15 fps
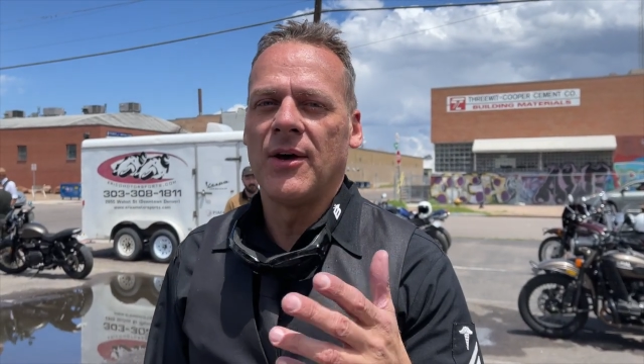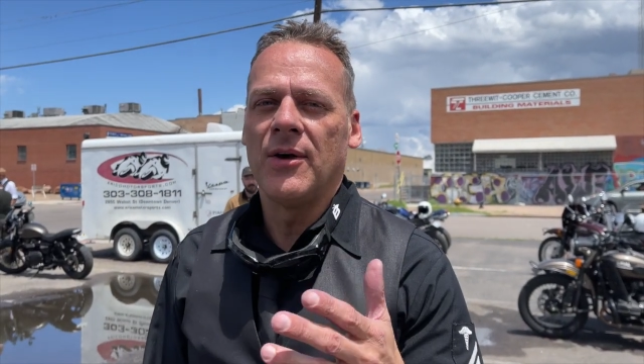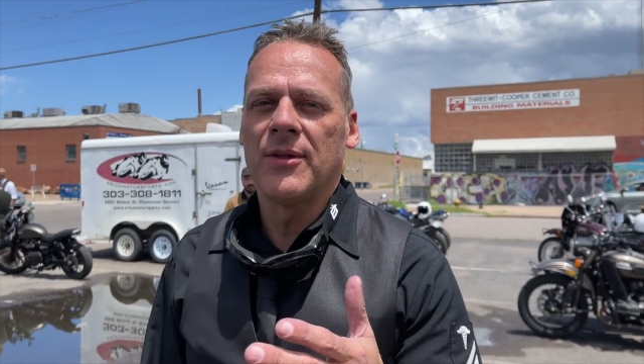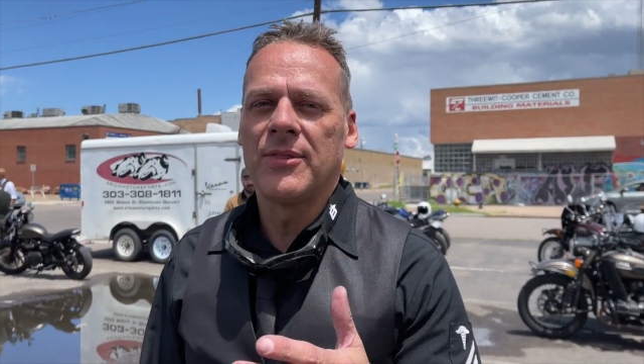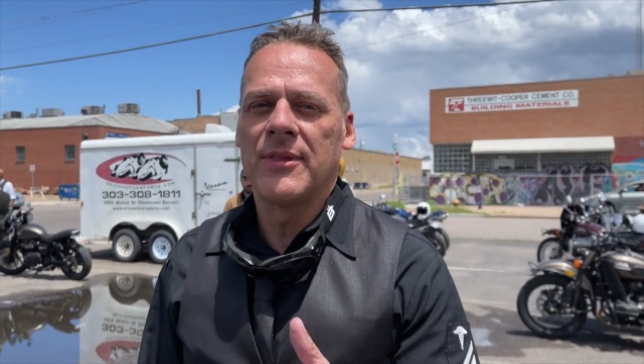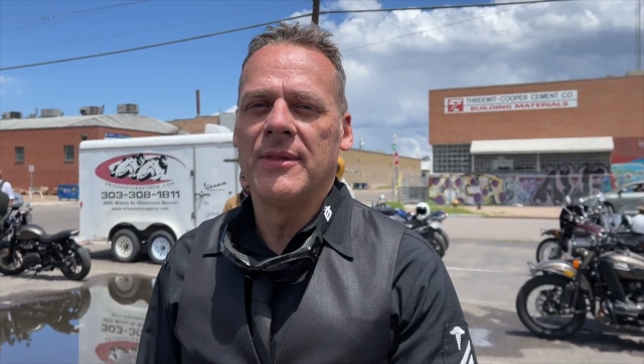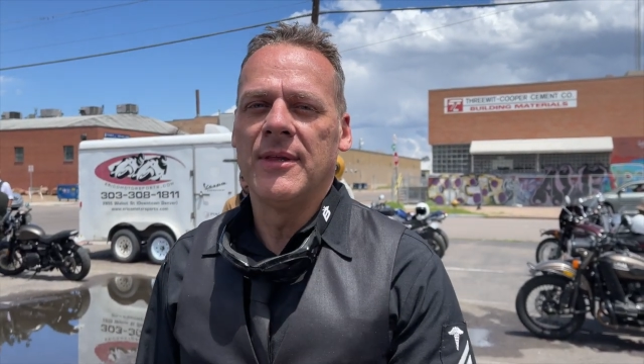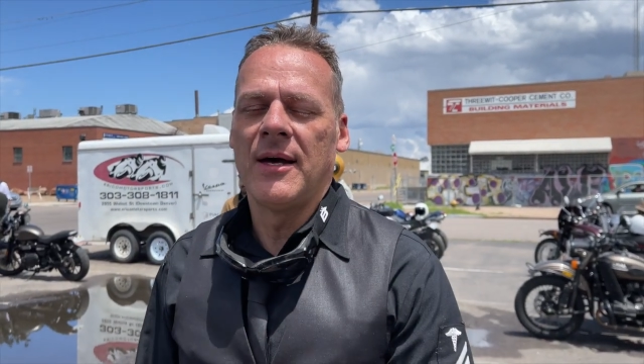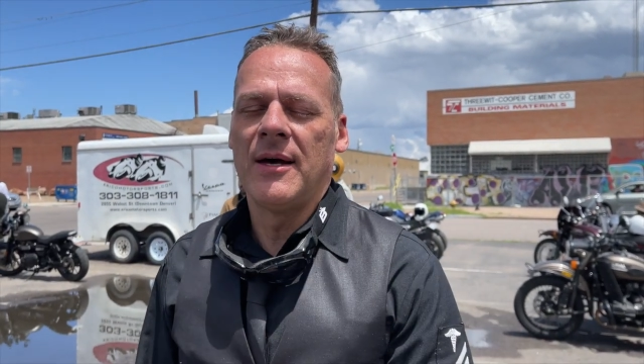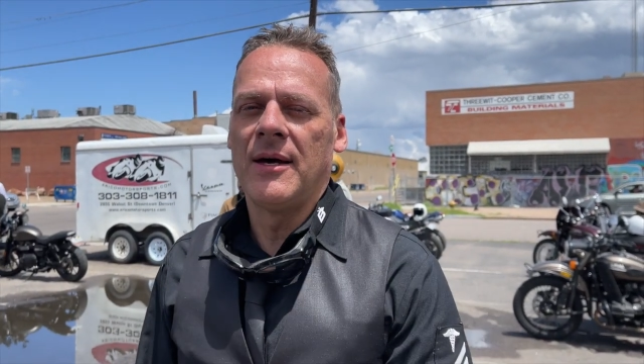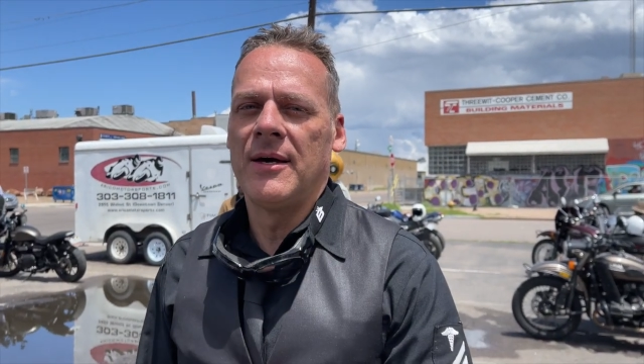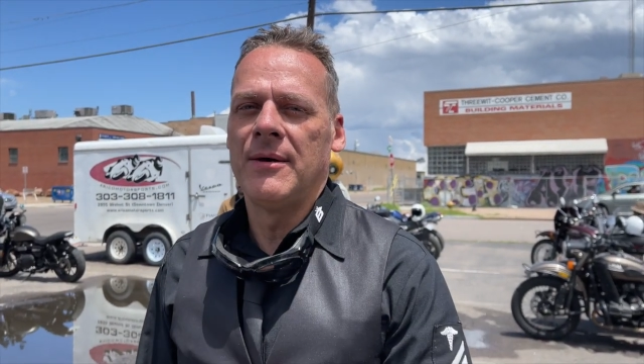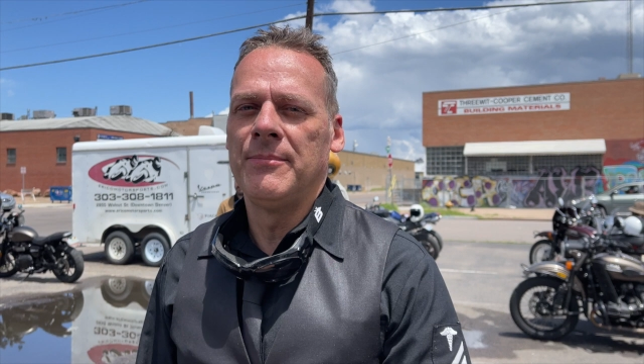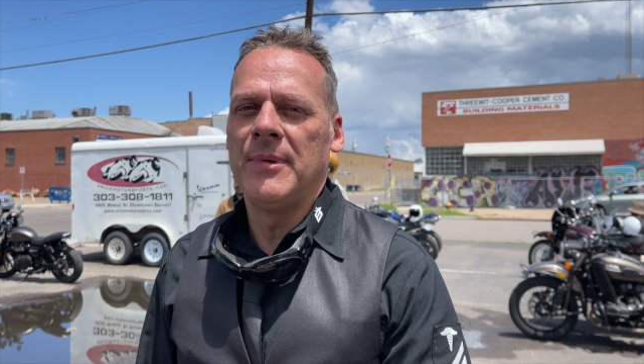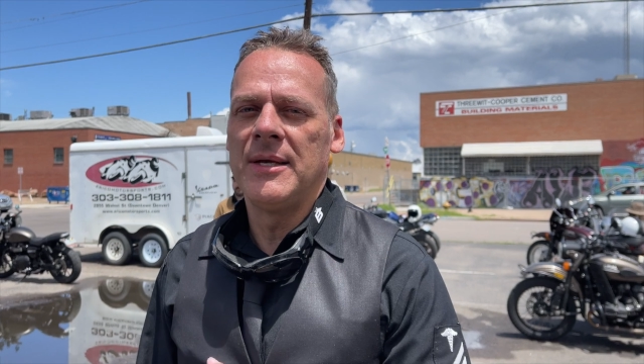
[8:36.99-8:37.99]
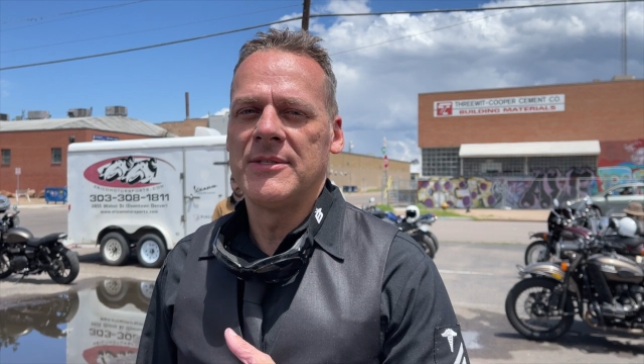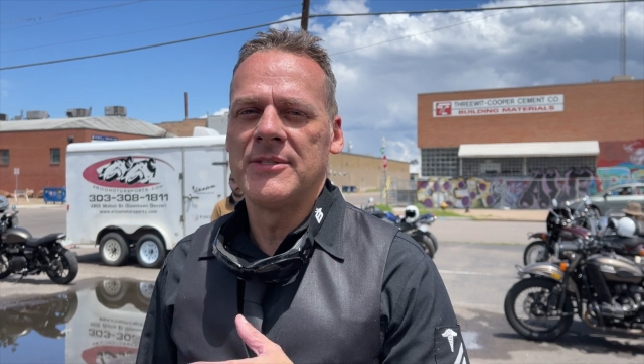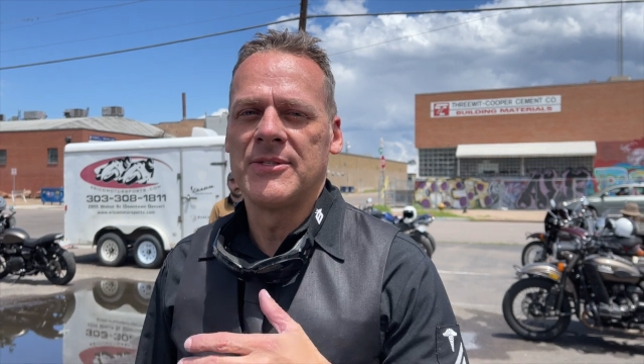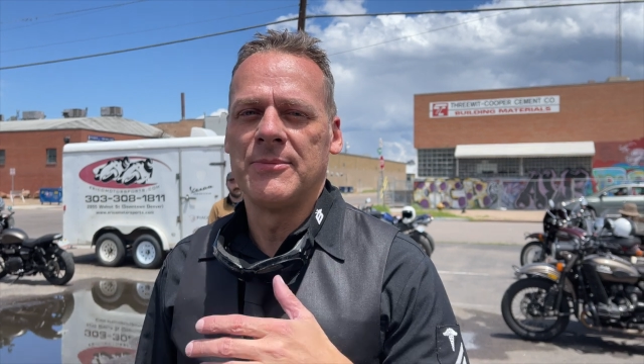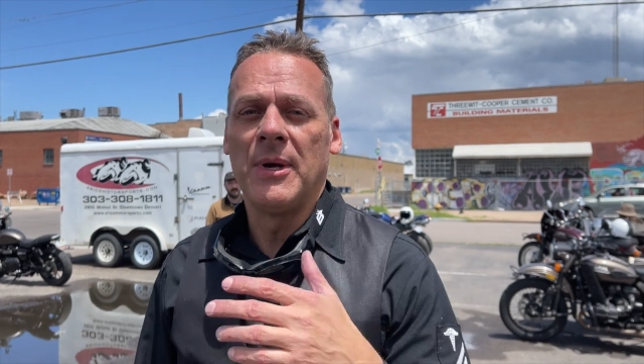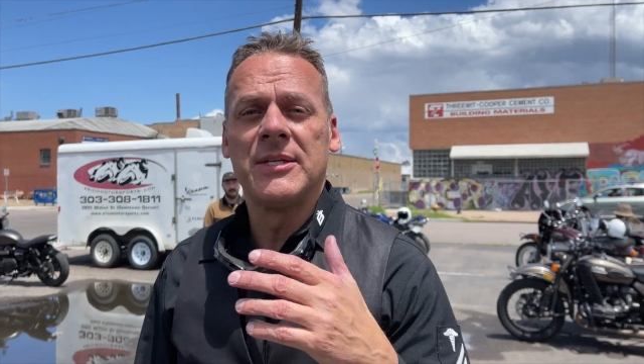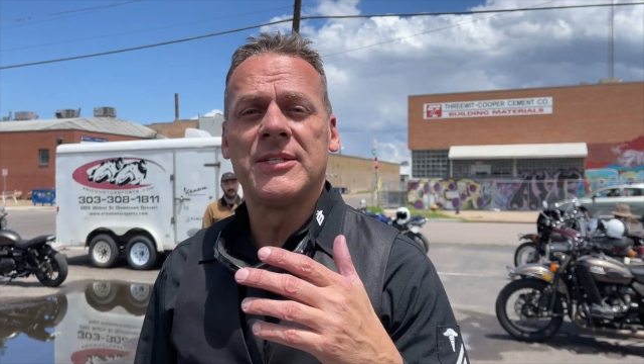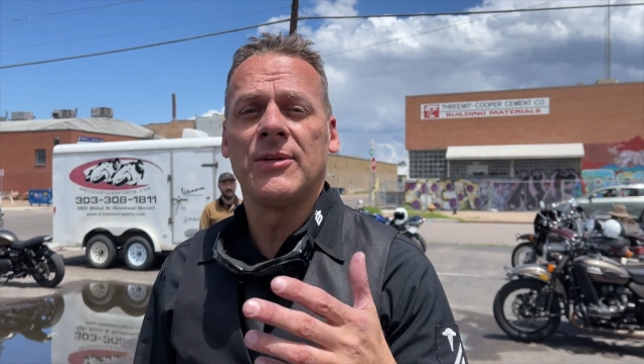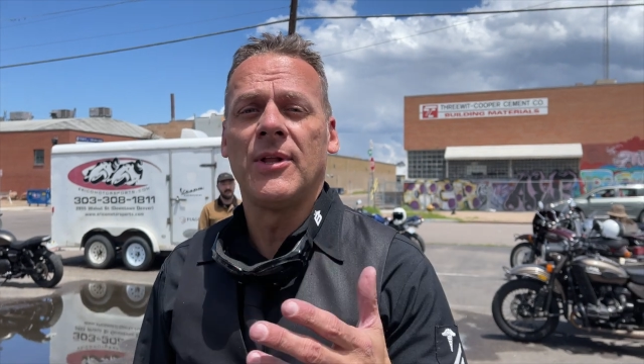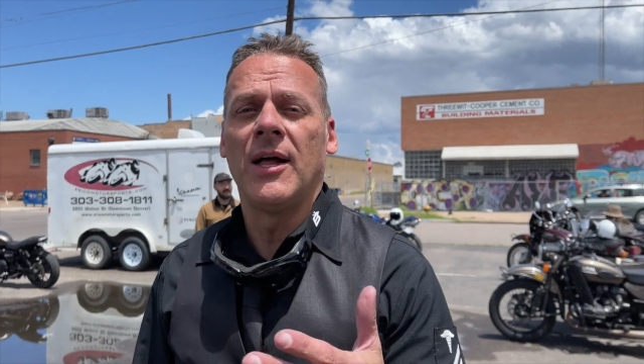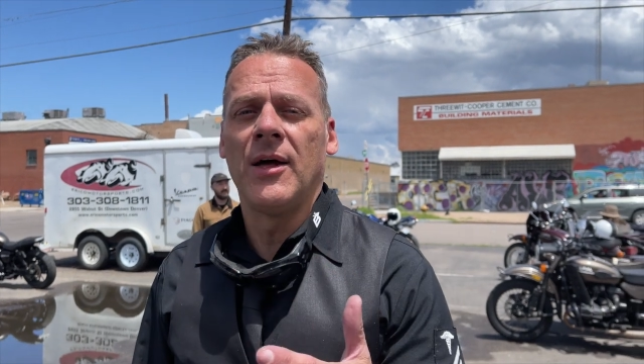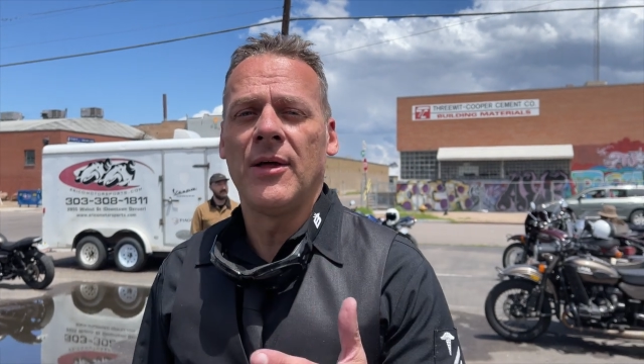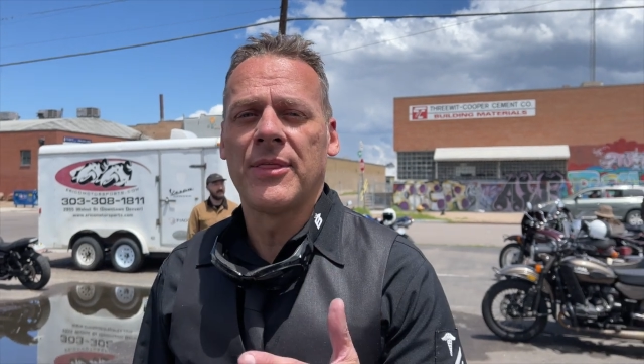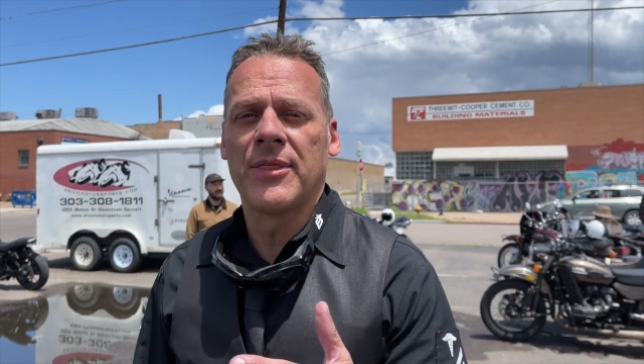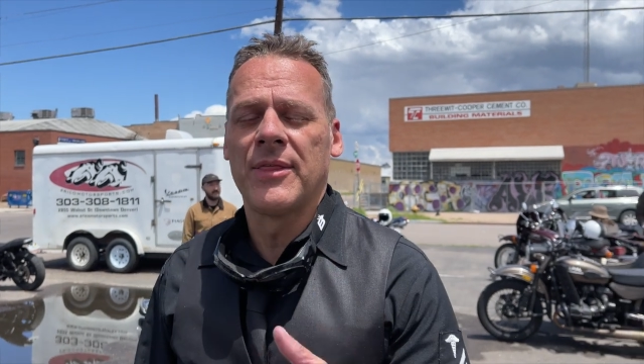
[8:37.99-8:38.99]
health, men's mental
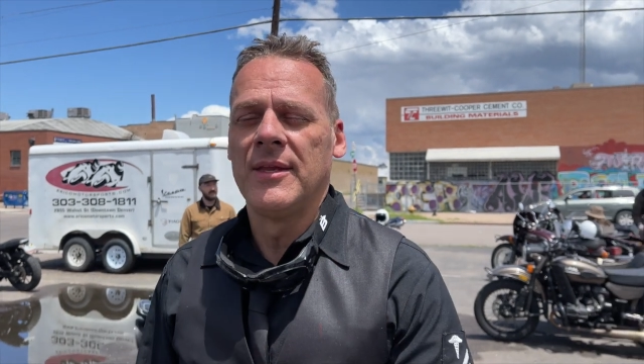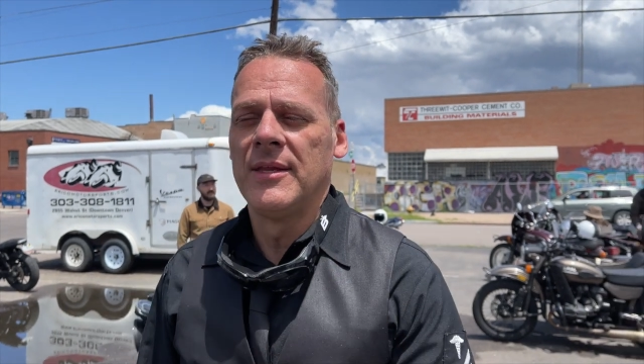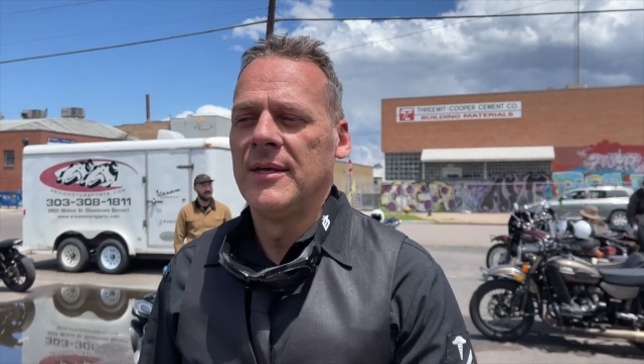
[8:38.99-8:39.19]
health,